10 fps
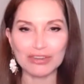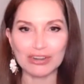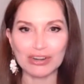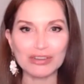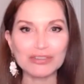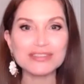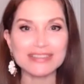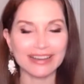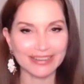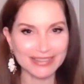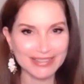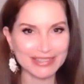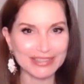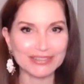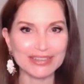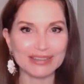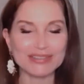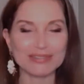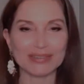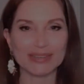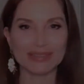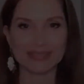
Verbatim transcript: your host. I'll see you next week.